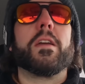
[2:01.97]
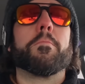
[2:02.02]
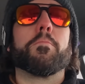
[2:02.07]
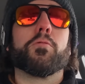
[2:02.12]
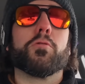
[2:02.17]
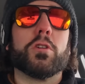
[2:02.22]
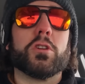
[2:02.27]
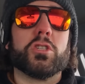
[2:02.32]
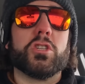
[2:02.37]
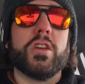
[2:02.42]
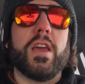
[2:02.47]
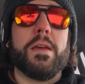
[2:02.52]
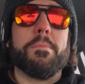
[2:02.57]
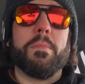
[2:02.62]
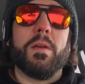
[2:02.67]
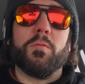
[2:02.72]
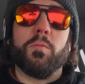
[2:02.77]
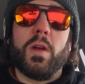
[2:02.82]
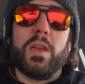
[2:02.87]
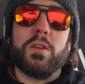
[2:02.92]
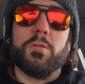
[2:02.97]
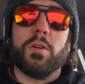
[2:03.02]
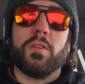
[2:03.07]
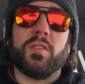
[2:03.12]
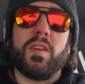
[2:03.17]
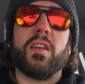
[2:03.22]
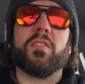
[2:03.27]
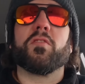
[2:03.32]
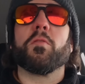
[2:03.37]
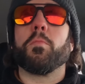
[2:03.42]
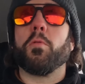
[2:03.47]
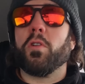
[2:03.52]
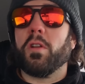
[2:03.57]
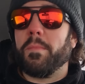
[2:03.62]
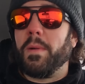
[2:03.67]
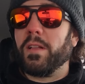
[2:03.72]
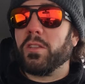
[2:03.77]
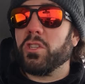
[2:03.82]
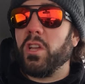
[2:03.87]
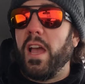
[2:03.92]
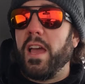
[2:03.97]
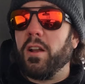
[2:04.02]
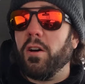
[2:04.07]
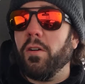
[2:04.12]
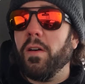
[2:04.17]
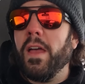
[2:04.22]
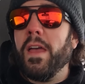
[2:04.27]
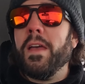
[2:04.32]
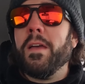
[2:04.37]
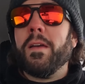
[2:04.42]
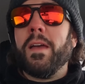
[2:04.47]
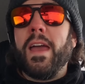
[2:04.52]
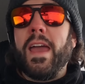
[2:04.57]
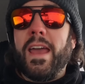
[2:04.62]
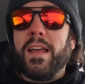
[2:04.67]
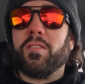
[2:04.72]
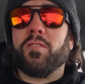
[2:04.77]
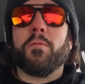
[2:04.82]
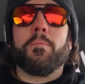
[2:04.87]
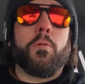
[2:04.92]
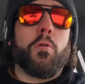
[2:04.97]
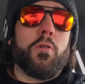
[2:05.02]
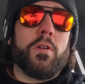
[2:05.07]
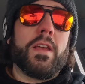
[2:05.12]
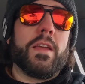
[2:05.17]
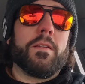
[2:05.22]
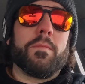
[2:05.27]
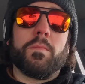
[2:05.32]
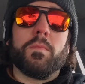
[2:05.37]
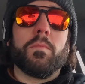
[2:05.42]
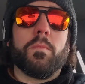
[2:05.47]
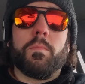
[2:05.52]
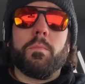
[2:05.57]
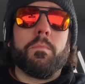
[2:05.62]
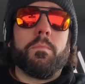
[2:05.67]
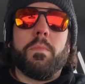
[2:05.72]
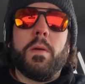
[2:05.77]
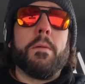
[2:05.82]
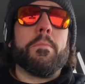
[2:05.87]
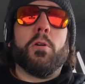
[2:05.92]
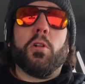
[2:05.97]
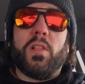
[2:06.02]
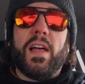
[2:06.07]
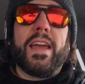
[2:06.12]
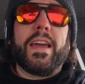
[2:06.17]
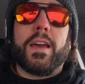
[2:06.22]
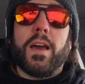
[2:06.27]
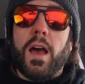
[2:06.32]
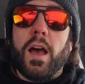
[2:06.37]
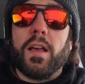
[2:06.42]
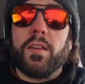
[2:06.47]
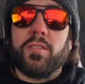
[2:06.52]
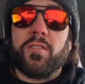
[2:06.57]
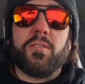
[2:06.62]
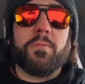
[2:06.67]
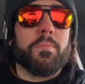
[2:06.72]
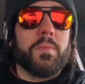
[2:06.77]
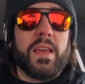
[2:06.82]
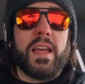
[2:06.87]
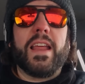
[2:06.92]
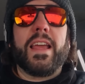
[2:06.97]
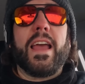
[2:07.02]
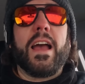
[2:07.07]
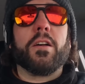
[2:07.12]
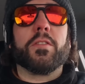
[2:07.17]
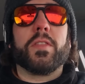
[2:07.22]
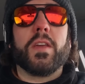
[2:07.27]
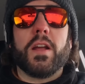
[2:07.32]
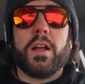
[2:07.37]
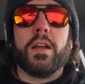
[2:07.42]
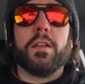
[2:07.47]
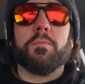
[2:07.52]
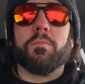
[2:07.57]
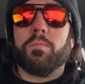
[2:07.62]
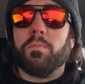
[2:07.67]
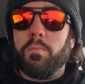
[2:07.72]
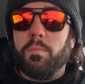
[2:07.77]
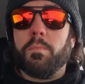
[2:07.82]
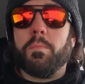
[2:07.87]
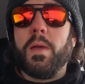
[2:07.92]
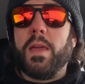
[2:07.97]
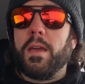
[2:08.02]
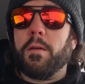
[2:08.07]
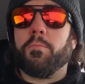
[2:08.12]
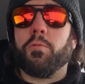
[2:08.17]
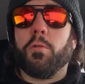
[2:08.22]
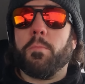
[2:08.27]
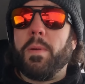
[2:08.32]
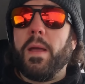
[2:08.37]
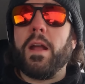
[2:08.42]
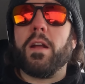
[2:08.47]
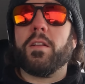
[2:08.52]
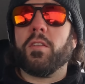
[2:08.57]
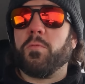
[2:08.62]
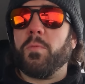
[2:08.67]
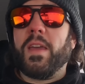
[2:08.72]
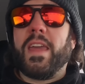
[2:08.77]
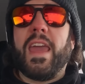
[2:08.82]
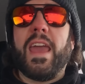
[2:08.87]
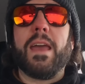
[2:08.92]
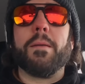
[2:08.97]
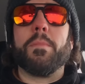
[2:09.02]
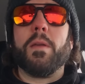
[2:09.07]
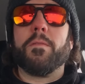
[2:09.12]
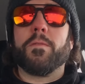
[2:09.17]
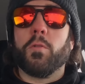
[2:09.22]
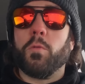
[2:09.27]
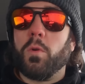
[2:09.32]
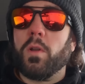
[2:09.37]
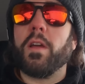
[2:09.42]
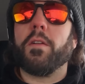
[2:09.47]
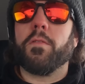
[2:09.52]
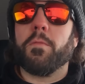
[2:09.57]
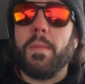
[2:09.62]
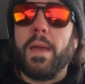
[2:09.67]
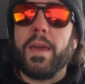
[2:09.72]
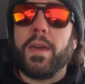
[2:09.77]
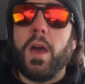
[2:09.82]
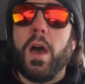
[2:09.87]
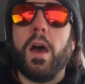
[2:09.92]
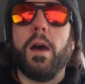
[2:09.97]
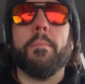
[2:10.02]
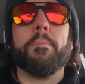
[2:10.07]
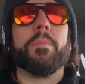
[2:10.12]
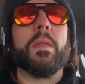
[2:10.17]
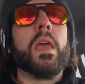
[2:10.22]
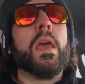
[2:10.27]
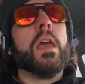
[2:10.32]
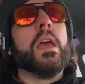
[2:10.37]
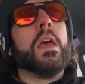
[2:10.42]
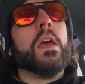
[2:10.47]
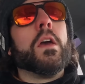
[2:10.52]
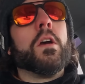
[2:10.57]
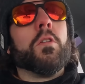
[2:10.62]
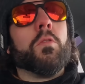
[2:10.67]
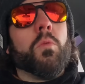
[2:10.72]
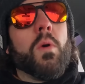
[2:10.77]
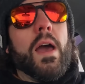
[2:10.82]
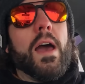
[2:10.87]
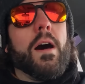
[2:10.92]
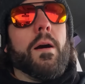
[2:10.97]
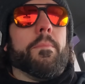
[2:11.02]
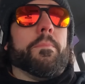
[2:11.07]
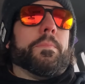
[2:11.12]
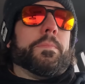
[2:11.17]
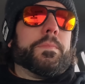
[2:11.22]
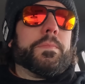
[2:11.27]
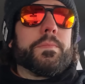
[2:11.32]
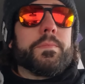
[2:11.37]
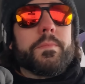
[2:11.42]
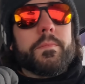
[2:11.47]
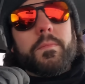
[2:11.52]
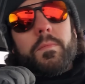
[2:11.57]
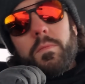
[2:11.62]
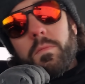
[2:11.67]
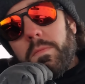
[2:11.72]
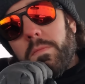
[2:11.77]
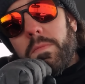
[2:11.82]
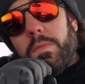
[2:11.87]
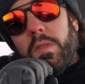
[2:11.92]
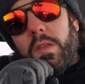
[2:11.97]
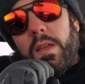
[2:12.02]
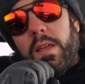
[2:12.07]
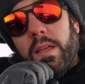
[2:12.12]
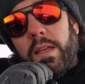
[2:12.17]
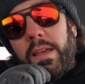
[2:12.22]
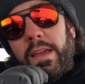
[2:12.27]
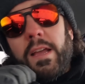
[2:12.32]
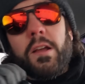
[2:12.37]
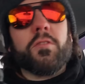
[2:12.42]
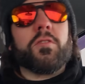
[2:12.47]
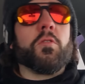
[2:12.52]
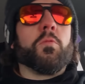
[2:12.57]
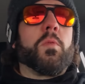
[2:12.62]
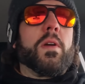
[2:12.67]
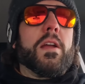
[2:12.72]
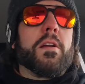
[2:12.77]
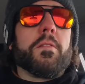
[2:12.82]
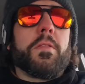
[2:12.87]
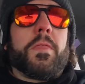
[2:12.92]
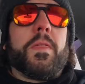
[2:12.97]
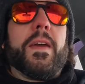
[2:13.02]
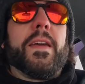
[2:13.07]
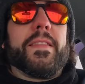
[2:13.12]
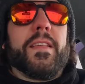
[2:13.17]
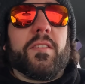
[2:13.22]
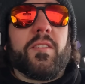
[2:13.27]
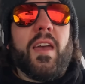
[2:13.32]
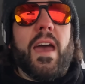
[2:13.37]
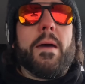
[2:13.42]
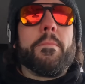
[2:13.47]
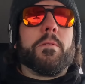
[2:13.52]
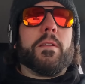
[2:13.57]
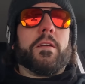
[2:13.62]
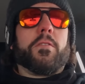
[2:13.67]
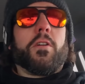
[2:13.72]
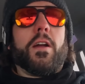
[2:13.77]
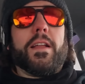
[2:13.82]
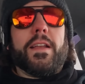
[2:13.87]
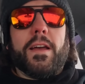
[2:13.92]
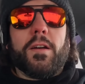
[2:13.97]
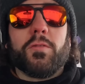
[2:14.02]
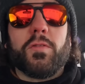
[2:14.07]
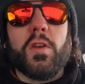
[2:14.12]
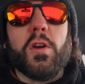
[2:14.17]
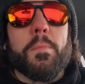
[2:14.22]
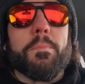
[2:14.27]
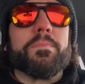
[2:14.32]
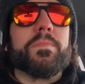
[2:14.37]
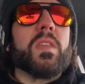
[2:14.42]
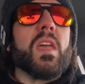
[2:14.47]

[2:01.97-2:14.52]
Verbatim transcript: appreciate Midway USA supporting my channel and supporting people like us getting out there and being prepared as we can be for whatever may come. Well, here's a weird thing that's happening right now, too.